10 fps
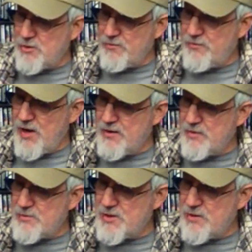who find
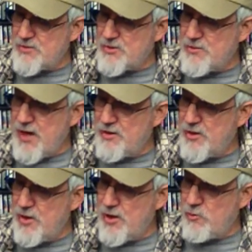themselves
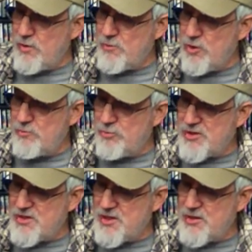stranded on a remote
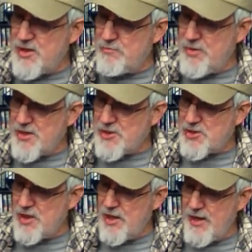Brazilian
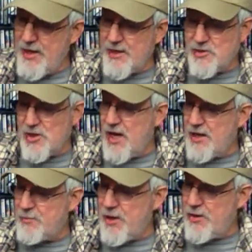beach, an
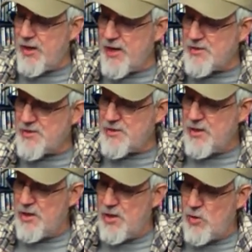exotic paradise,
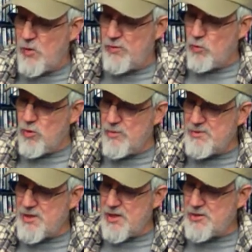with warm
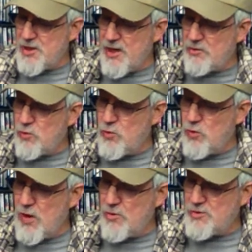sunshine,
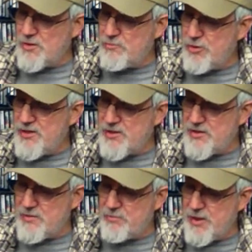cool ocean
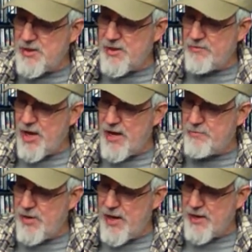breezes, and plenty of
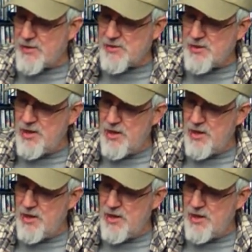hot bodies.